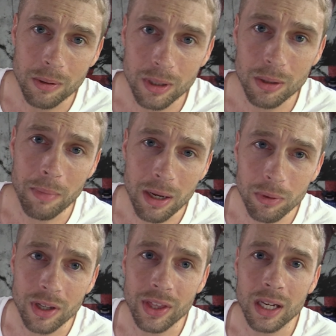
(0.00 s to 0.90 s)
may
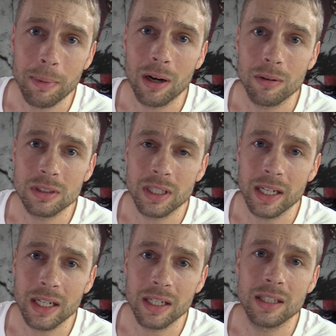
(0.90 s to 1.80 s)
want to think about
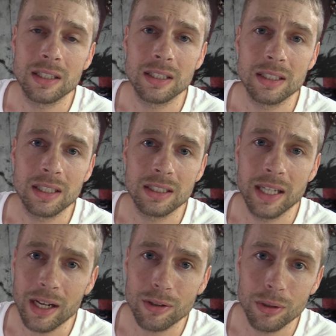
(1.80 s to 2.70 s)
taking a
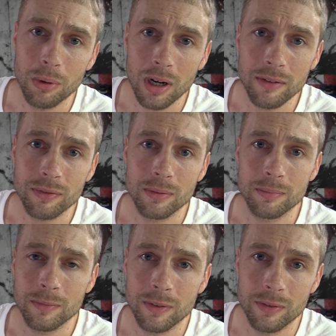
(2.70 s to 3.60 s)
day or two off
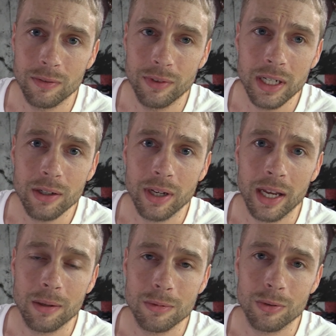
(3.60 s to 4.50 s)
from video
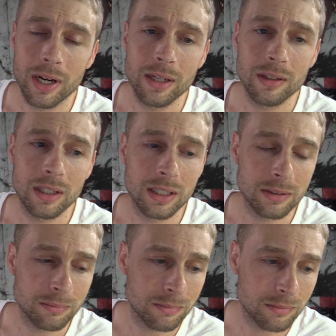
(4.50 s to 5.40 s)
games, right?
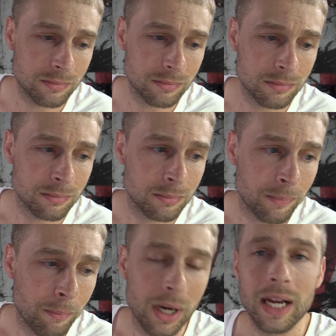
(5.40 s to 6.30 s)

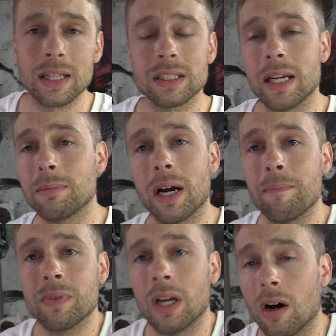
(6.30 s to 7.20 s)
But at the same time,
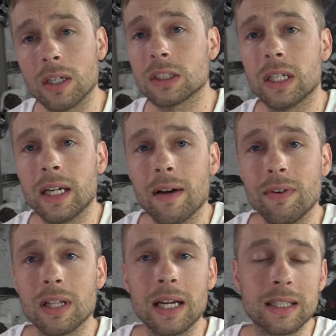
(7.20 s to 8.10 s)
honestly, I
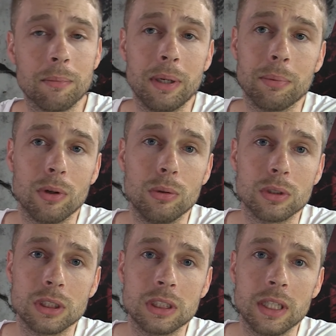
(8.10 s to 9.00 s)
feel like the people who are
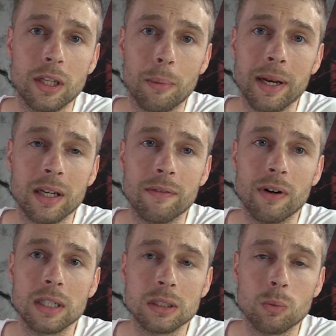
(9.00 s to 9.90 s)
just sitting there making a
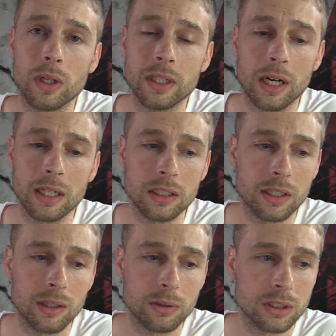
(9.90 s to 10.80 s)
fuss and whatnot,
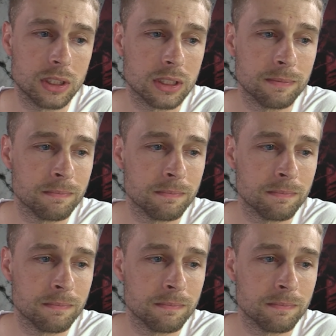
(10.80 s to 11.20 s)
it's just...